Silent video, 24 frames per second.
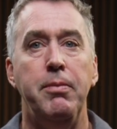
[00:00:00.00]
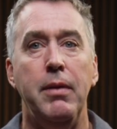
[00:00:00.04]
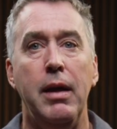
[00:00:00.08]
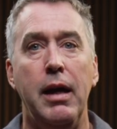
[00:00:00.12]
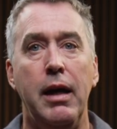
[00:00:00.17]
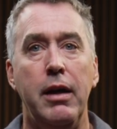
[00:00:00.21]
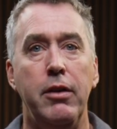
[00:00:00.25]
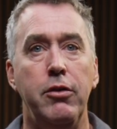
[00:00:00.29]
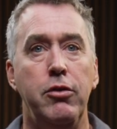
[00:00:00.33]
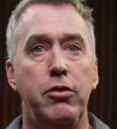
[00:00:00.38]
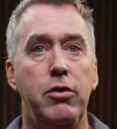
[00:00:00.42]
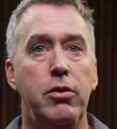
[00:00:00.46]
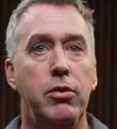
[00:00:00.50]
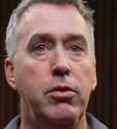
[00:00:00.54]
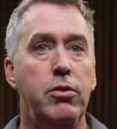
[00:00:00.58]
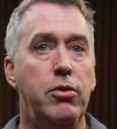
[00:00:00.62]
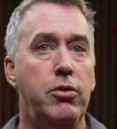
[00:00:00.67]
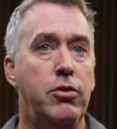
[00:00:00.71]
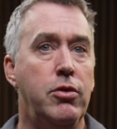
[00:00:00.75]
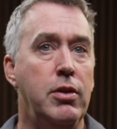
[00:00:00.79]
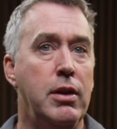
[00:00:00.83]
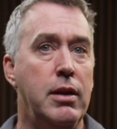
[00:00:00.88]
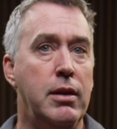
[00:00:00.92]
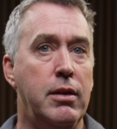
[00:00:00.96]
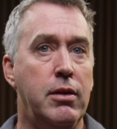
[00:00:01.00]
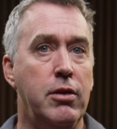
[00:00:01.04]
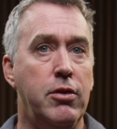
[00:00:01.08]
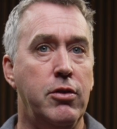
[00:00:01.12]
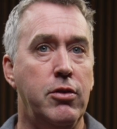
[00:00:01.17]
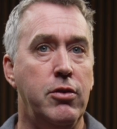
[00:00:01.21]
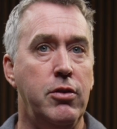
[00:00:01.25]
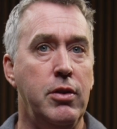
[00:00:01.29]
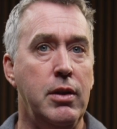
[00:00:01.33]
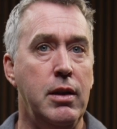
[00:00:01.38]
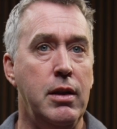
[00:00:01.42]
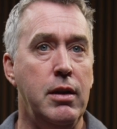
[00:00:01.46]
as you seek to
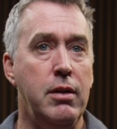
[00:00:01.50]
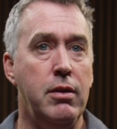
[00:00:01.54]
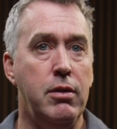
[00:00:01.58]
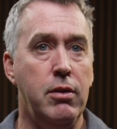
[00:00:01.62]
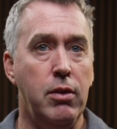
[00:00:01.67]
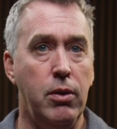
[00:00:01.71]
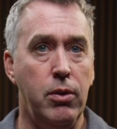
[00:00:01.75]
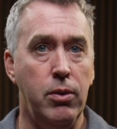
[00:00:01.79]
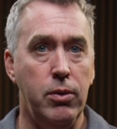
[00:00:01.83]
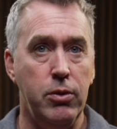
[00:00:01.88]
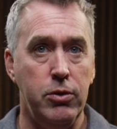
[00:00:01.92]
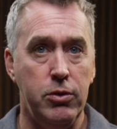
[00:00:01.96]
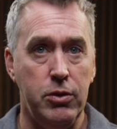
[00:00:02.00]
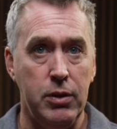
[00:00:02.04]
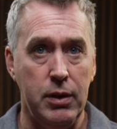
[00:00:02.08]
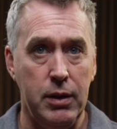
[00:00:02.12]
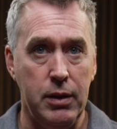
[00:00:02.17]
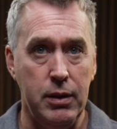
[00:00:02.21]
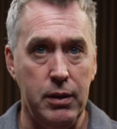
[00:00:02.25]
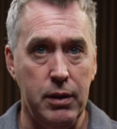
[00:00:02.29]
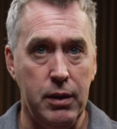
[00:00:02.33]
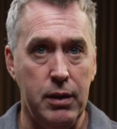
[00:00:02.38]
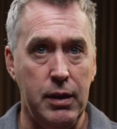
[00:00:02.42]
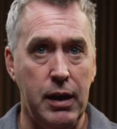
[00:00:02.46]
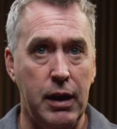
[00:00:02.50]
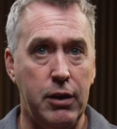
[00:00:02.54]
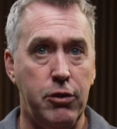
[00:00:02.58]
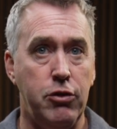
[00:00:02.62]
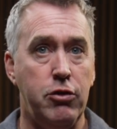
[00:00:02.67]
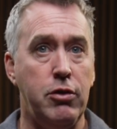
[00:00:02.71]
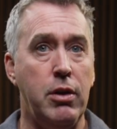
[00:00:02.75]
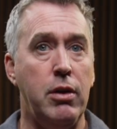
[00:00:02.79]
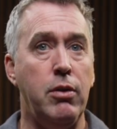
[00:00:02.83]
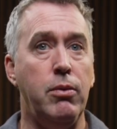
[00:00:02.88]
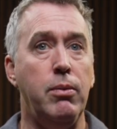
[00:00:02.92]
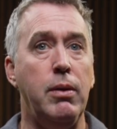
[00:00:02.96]
see those in the
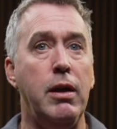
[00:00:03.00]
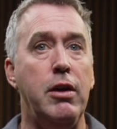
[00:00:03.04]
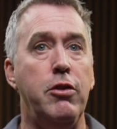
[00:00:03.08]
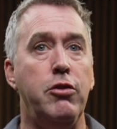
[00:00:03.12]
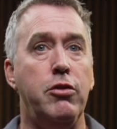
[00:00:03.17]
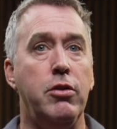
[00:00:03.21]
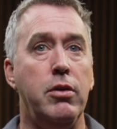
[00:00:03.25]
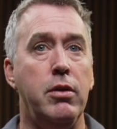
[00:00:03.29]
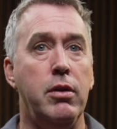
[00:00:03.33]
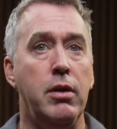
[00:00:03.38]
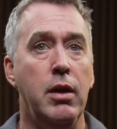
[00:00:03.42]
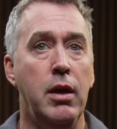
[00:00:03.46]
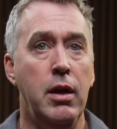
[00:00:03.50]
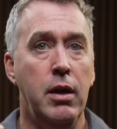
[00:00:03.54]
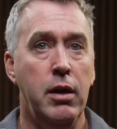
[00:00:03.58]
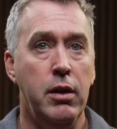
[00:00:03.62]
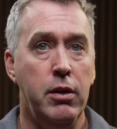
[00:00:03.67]
next generation,